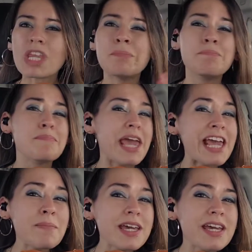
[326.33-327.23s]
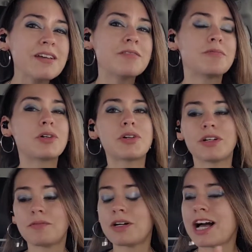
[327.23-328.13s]
Maybe we'll
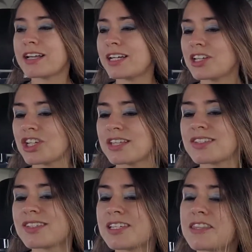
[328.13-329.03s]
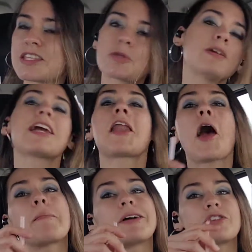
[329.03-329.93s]
go, I'll get a chance to see it this weekend.
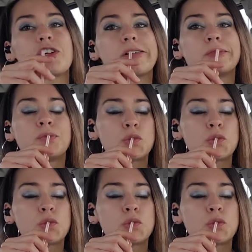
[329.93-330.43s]
I'm not sure.